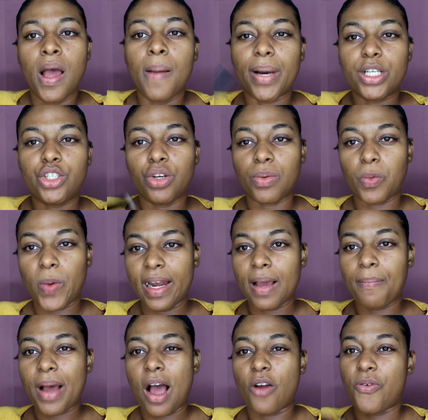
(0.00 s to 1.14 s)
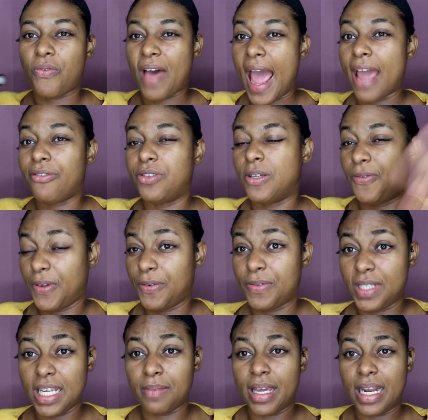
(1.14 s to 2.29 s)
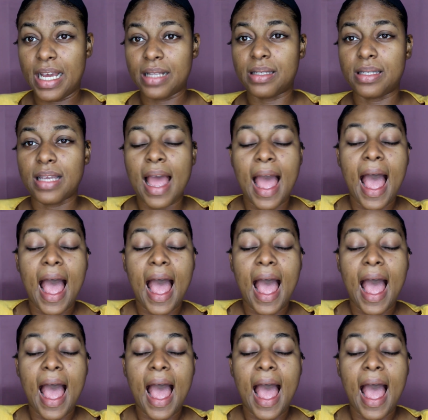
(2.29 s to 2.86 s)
but you would wait about 5 to 15 minutes,